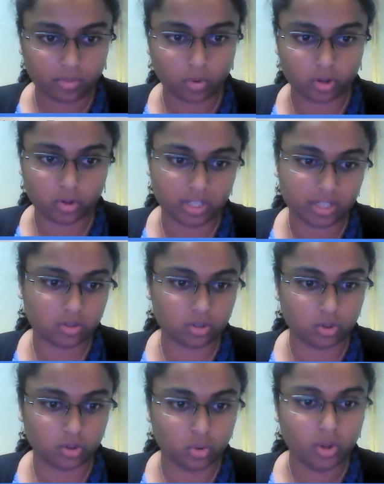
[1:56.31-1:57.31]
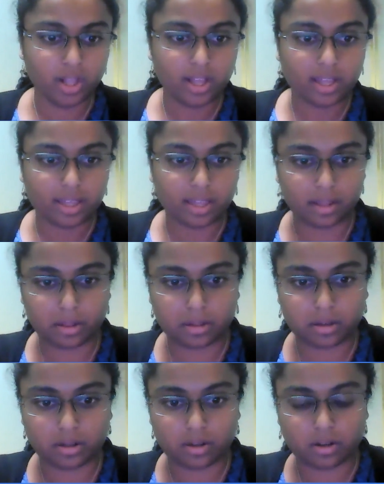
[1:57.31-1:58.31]
what you need to do
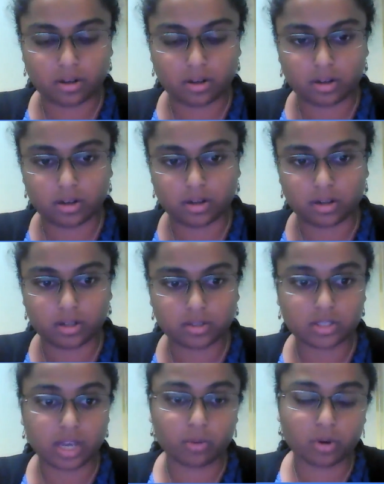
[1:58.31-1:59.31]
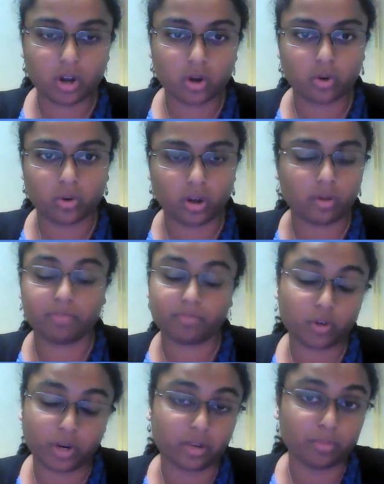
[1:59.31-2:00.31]
is
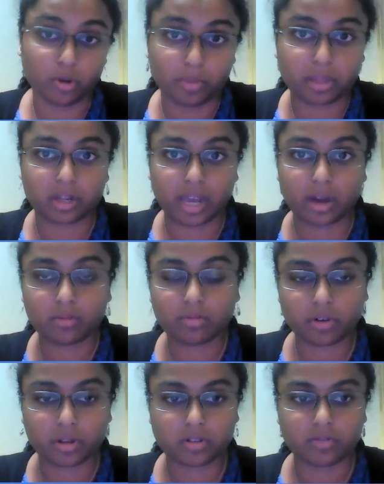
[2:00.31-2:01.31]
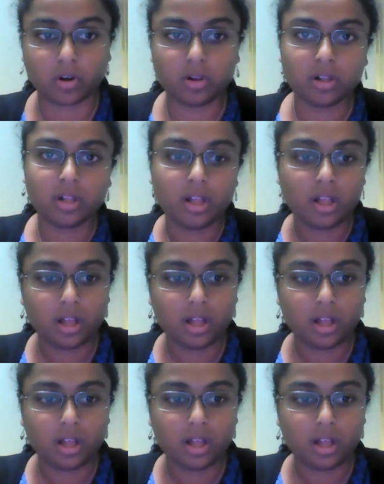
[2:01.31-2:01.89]
create a Bluemix account first of all,